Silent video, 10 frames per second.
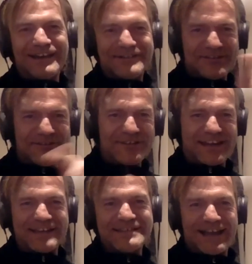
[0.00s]
Uh, show the
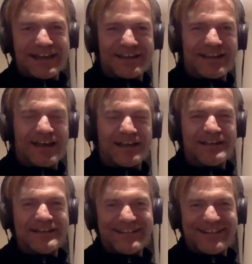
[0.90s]
kids. Like, show the kids.
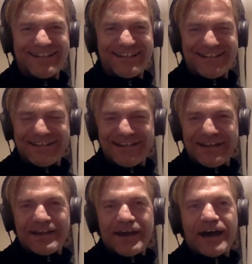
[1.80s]
Wait, no, one second.
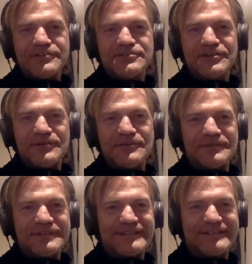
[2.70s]
Uh, so,
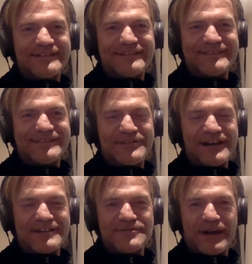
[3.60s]
so
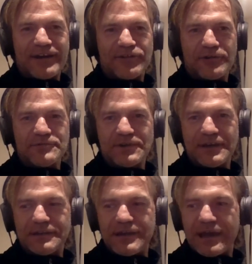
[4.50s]
that's why I thought I was going to get
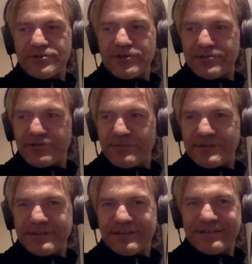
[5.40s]
the hair dryer
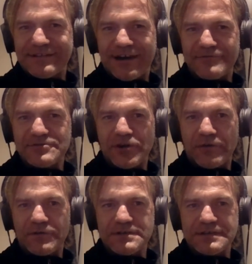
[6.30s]
treatment. I was
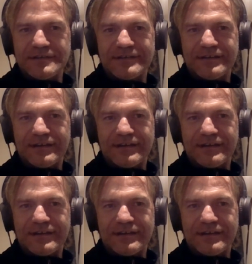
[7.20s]
nervous.